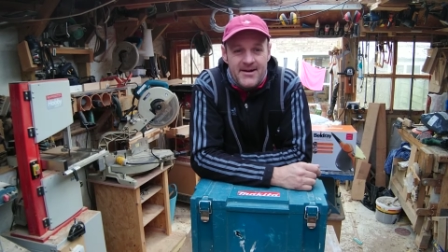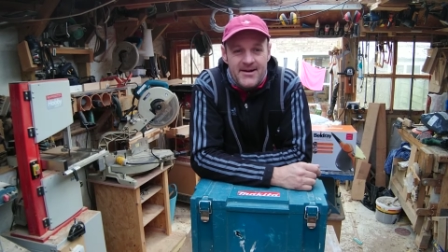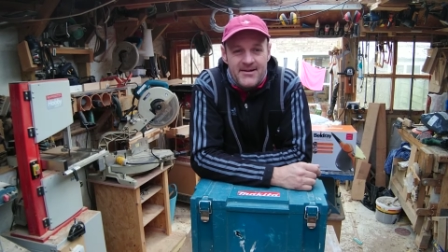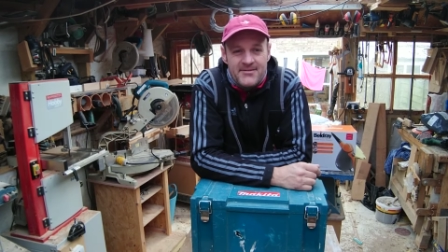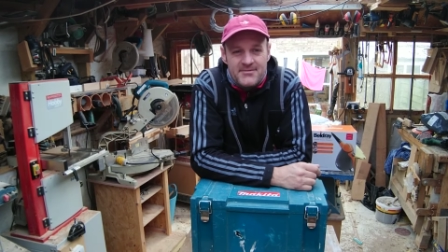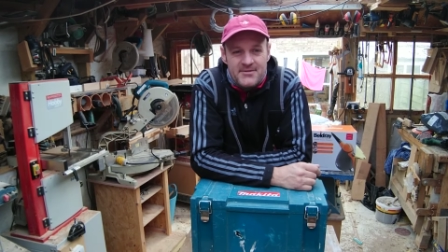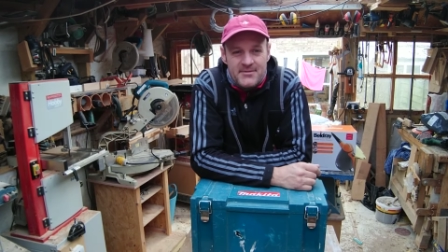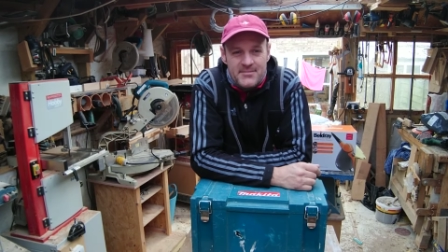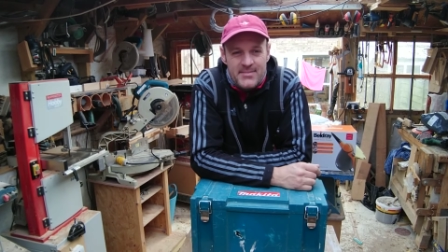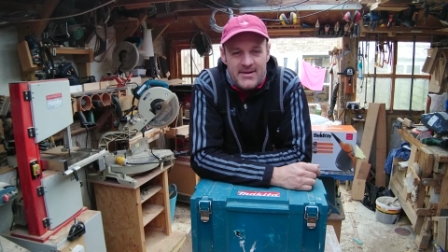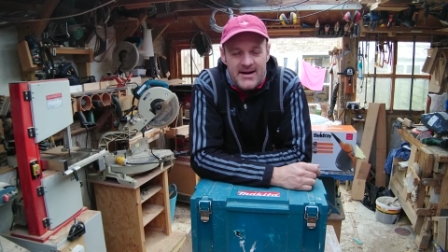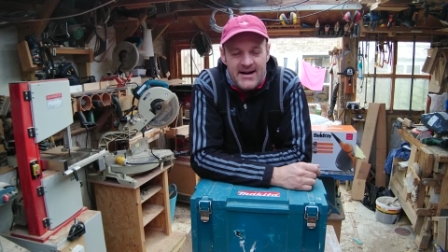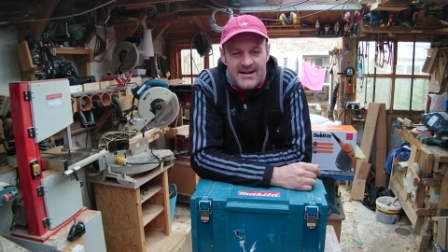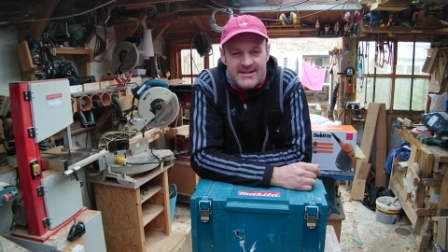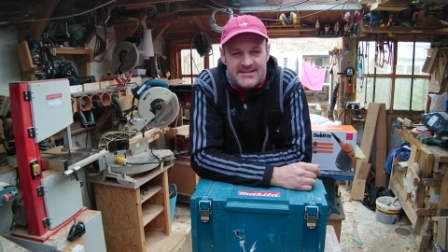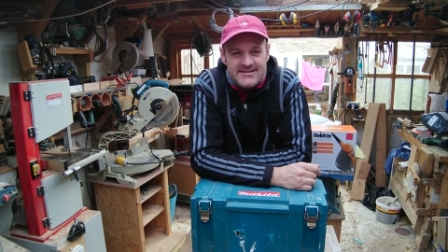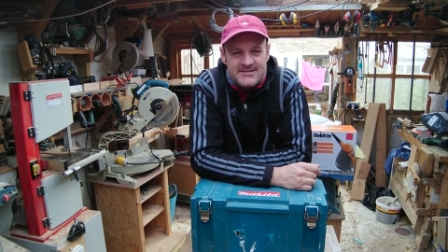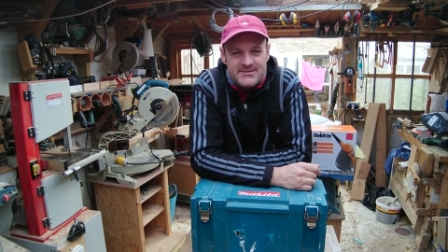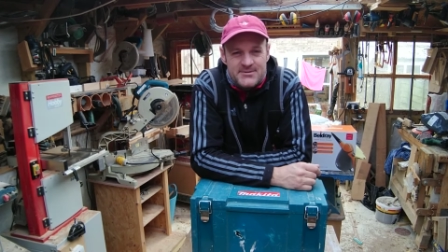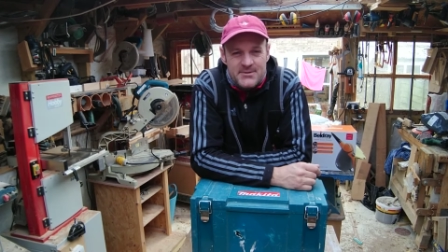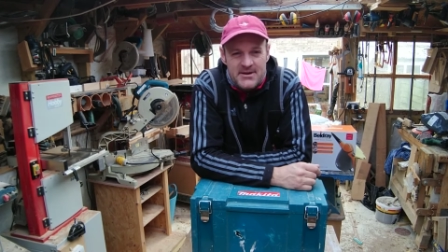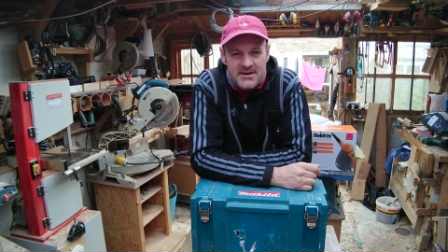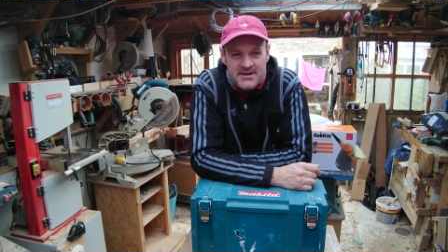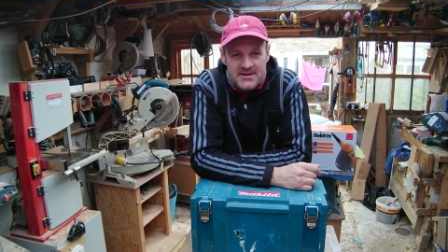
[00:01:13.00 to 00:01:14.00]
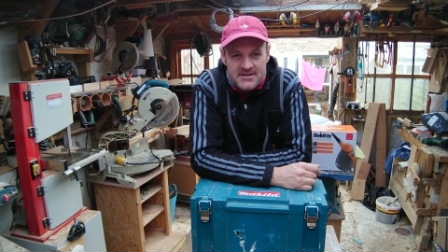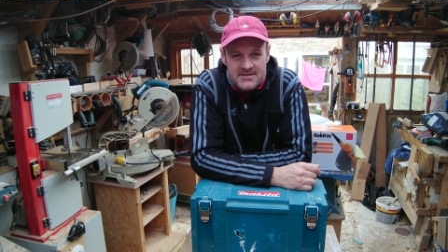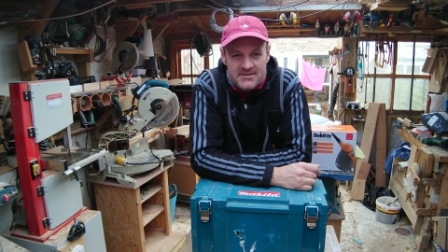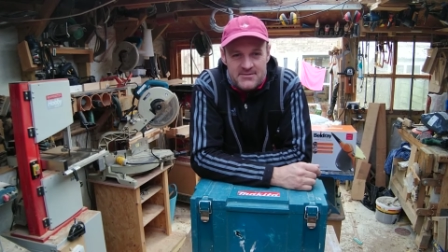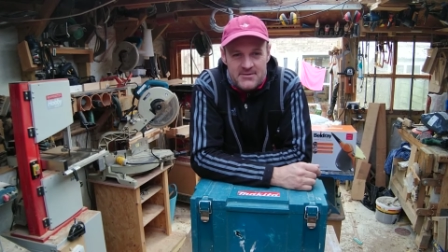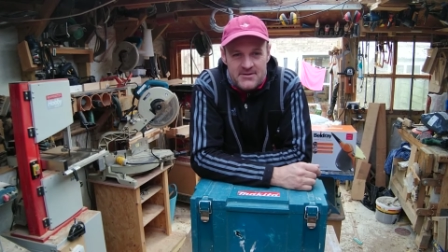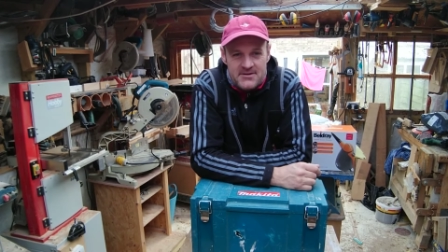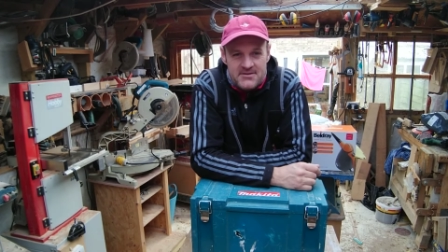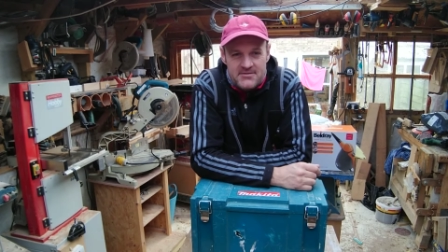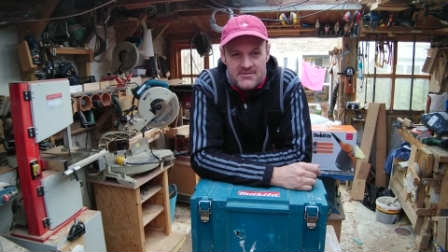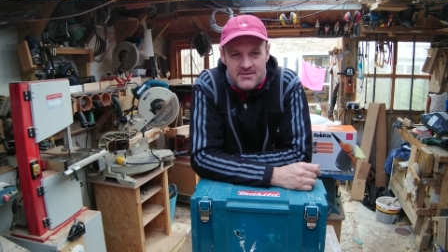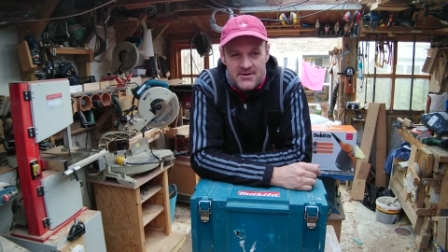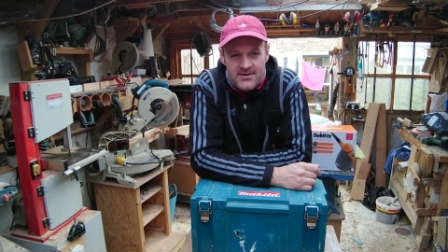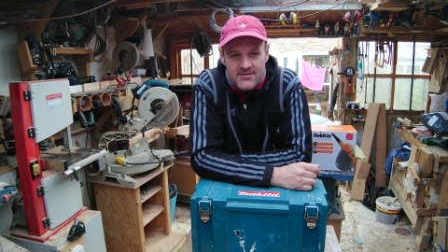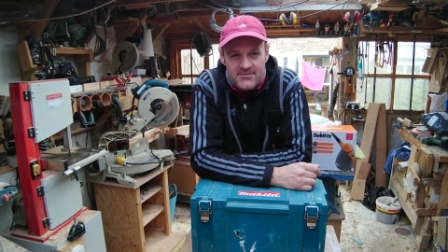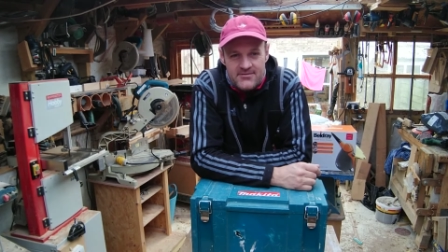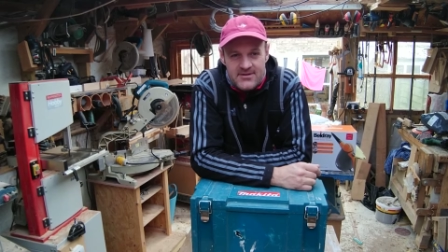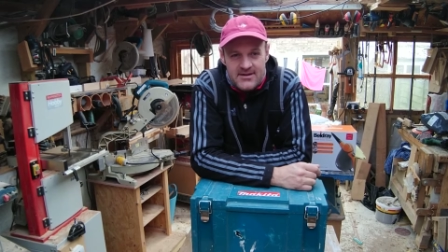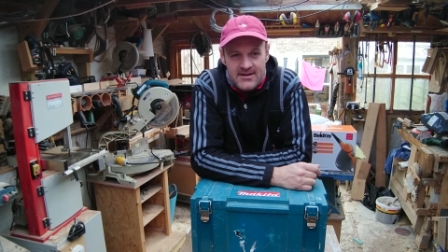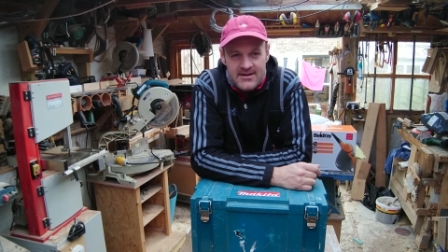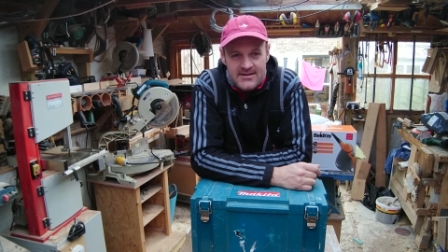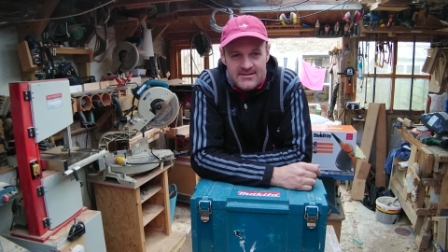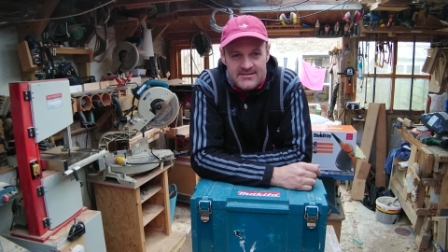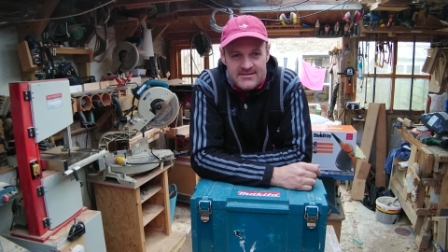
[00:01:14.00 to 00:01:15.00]
over the past 20, 25
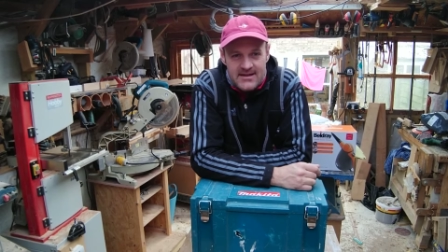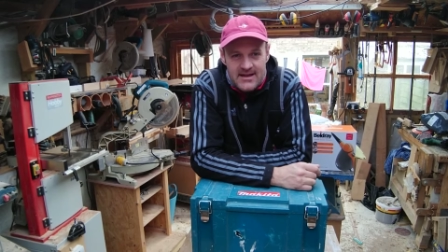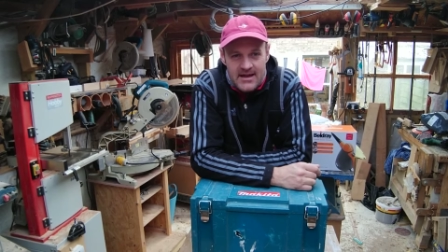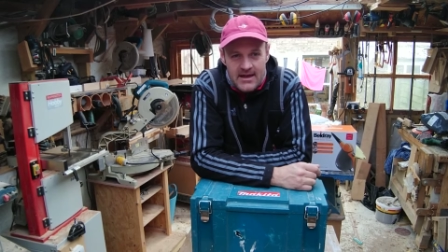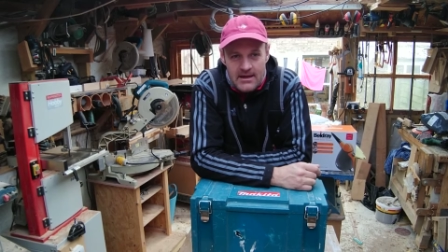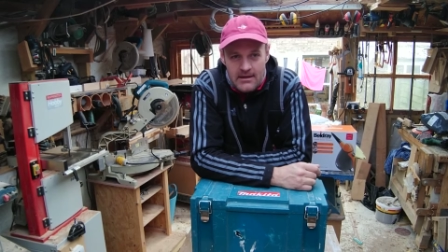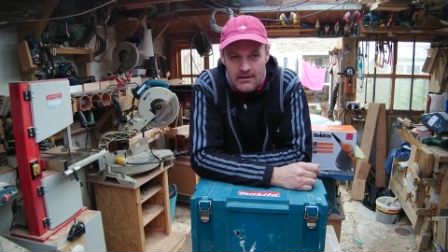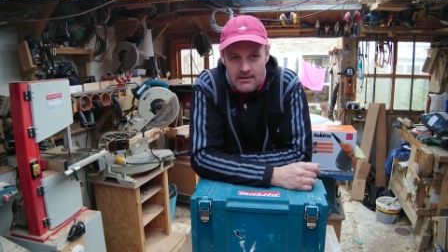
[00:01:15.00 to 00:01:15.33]
years uh,